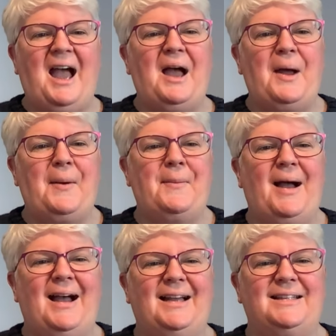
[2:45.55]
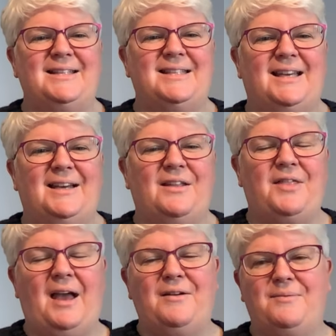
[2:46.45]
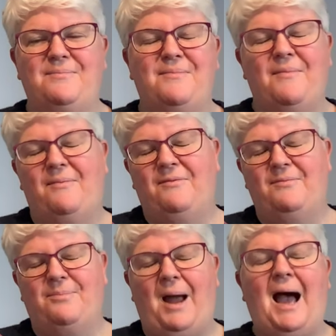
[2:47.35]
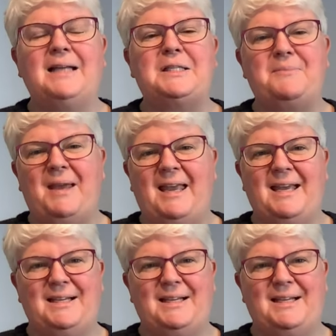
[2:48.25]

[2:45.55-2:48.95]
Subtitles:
Past me